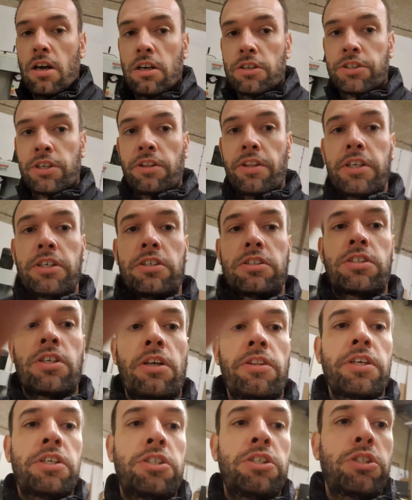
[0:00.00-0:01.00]
So
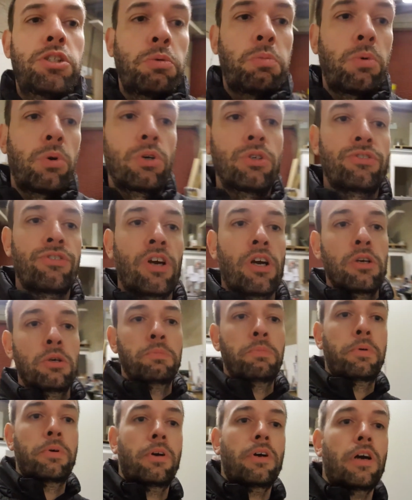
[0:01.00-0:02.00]
this is the
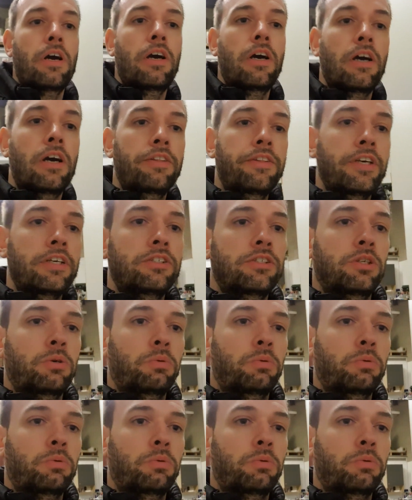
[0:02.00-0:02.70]
wardrobe. These are the